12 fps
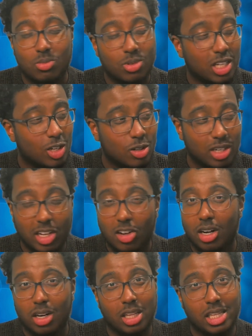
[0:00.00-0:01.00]
It could get
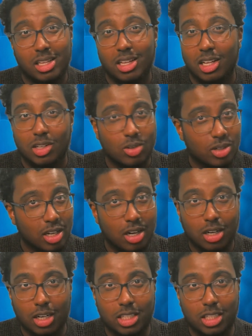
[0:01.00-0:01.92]
ugly. It could get ugly.